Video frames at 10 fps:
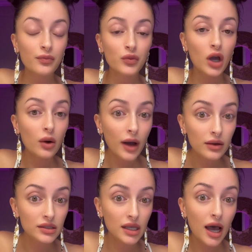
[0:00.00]
go
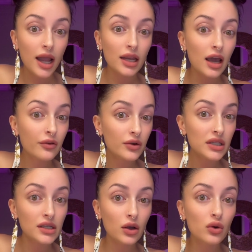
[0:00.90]
outside every
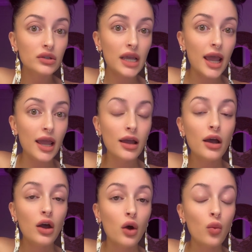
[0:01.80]
single day
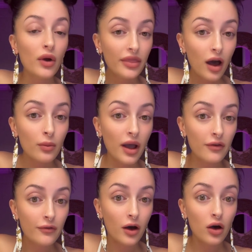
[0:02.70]
without my
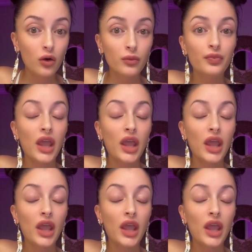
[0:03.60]
phone,